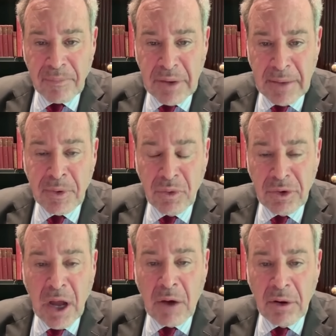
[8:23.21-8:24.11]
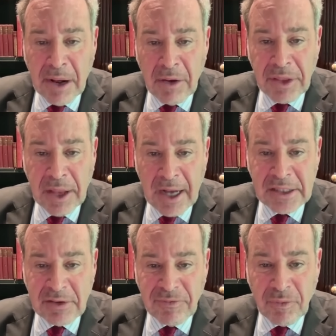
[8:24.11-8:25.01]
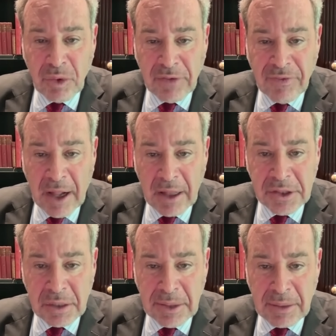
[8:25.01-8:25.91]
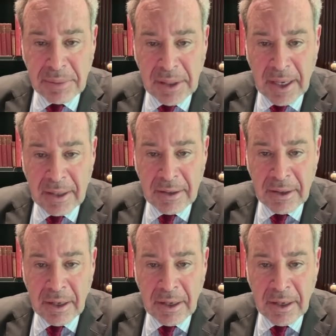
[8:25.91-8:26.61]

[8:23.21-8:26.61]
people who know about the acts of real violence that are being planned,